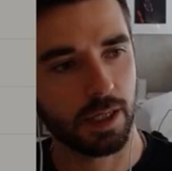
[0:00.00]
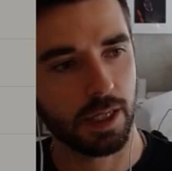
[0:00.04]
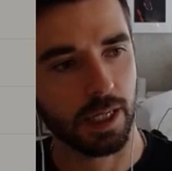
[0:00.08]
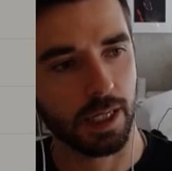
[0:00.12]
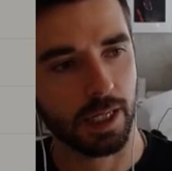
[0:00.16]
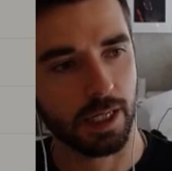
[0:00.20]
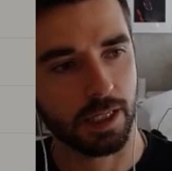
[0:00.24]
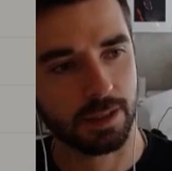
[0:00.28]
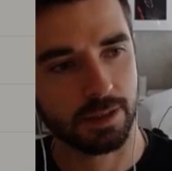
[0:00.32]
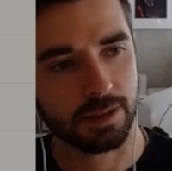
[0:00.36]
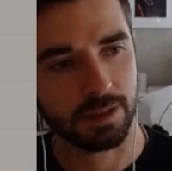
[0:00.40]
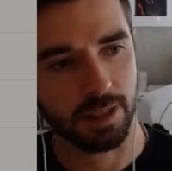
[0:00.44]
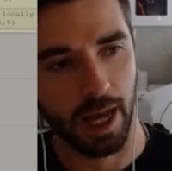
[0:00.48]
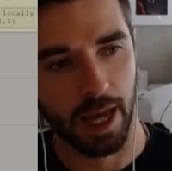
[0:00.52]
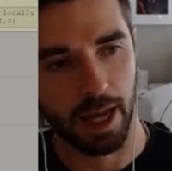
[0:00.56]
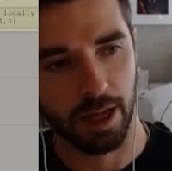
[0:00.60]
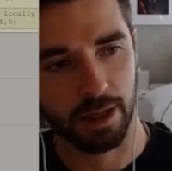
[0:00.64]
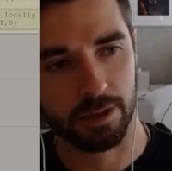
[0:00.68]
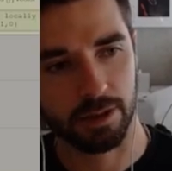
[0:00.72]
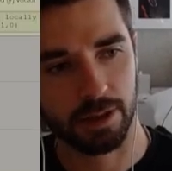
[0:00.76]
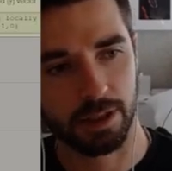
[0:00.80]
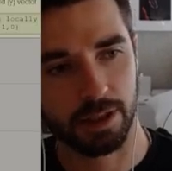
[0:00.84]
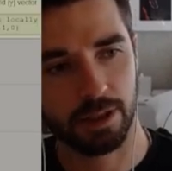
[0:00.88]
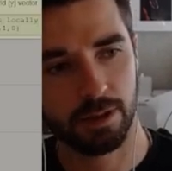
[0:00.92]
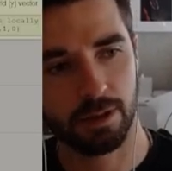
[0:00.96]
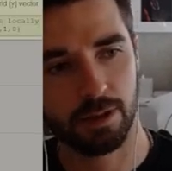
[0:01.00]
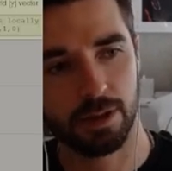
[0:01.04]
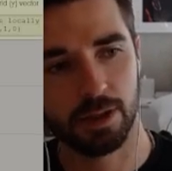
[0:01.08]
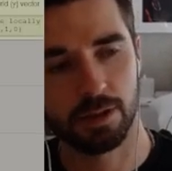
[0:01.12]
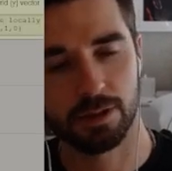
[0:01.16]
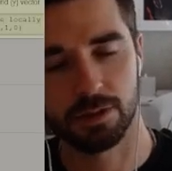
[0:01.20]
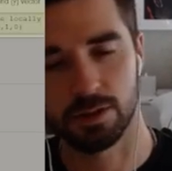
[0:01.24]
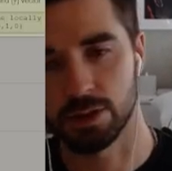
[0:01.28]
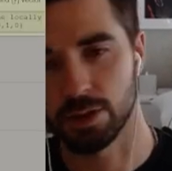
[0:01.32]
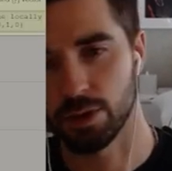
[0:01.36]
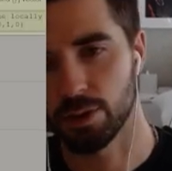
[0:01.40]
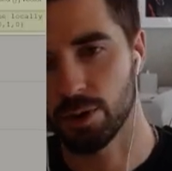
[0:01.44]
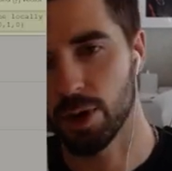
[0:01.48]
exactly
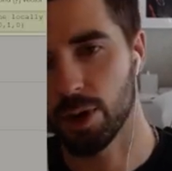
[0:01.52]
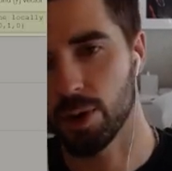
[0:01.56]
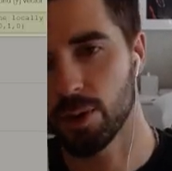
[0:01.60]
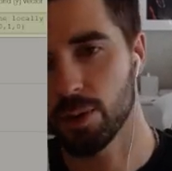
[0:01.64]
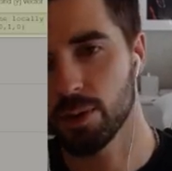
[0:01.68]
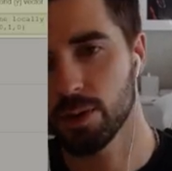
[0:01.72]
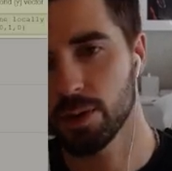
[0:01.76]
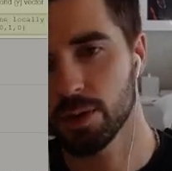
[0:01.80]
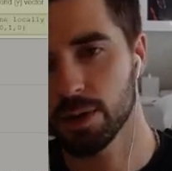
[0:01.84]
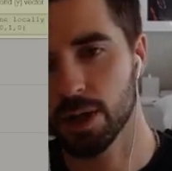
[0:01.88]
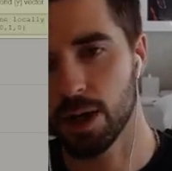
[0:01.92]
0,